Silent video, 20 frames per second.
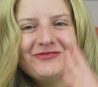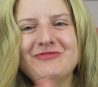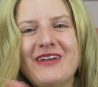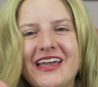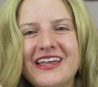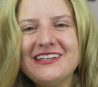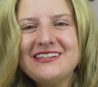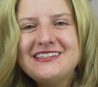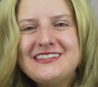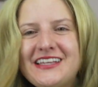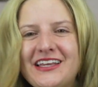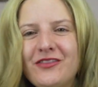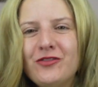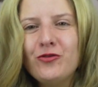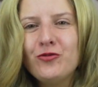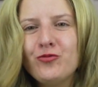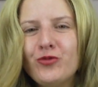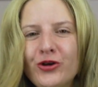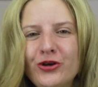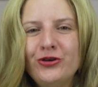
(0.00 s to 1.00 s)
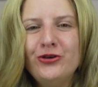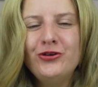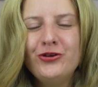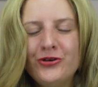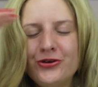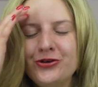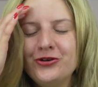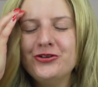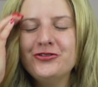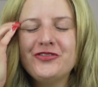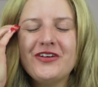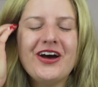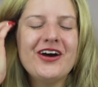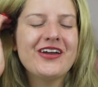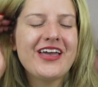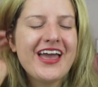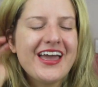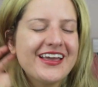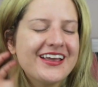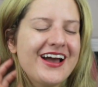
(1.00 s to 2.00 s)
Raising the roof.
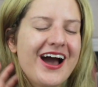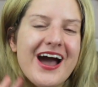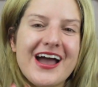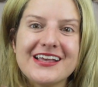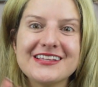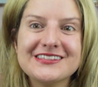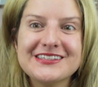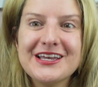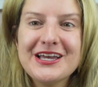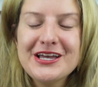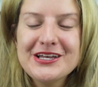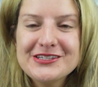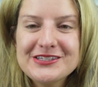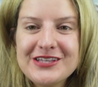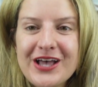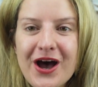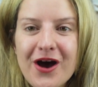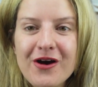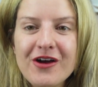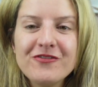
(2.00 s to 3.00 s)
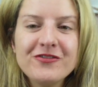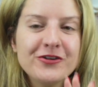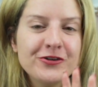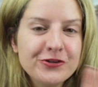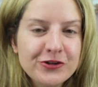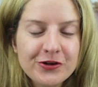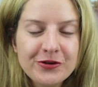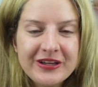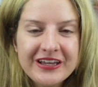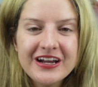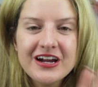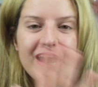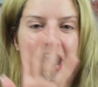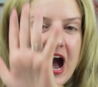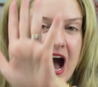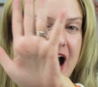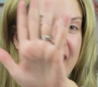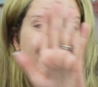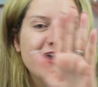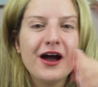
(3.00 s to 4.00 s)
Okay guys, so if you're new here,
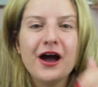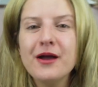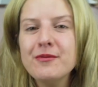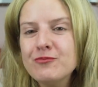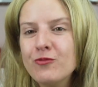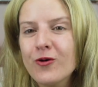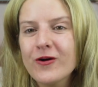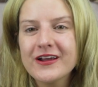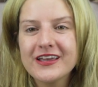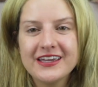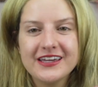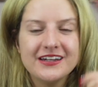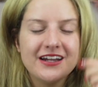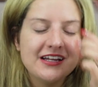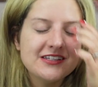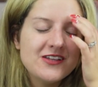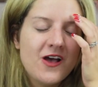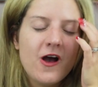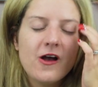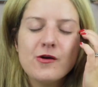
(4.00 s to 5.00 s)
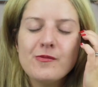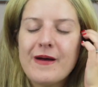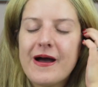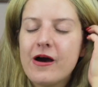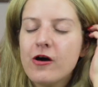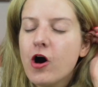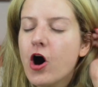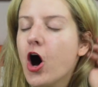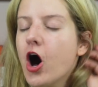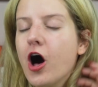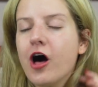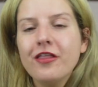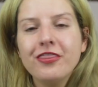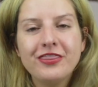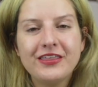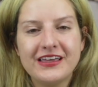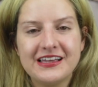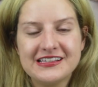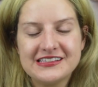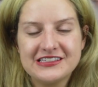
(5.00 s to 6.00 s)
hi, I'm Morgan. I talk about all
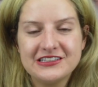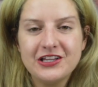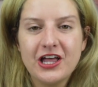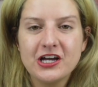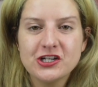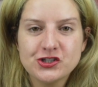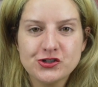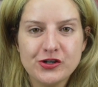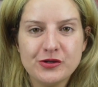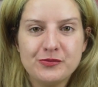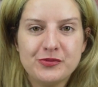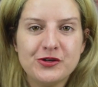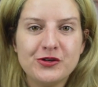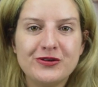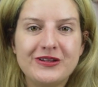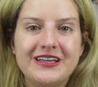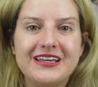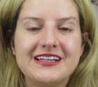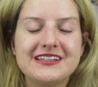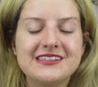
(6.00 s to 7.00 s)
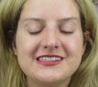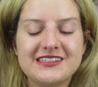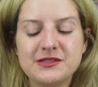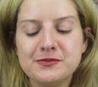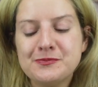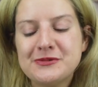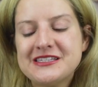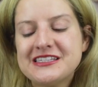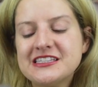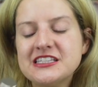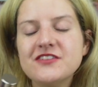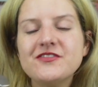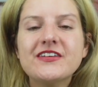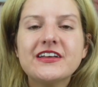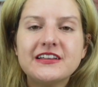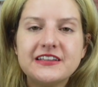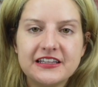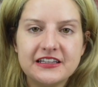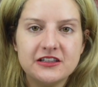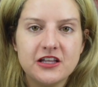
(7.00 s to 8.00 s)
things luxury beauty and
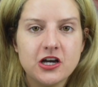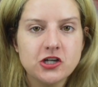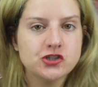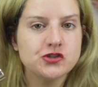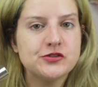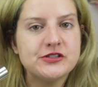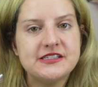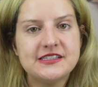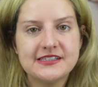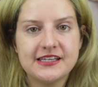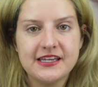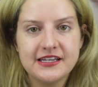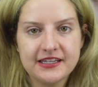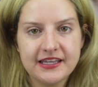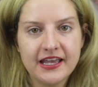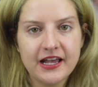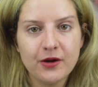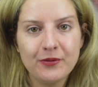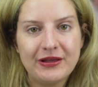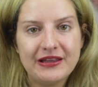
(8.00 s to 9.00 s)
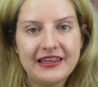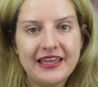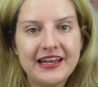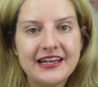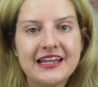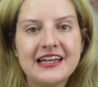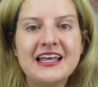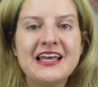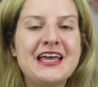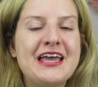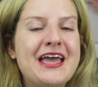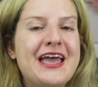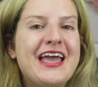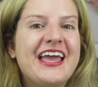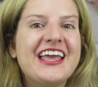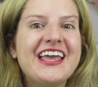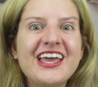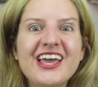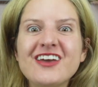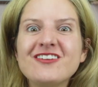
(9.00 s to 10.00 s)
specifically luxury skincare related.
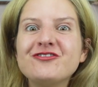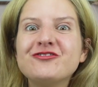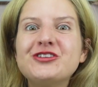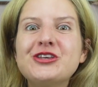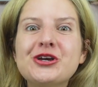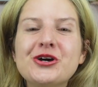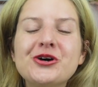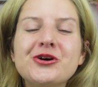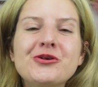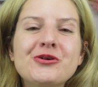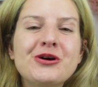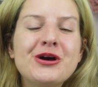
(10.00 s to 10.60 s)
If you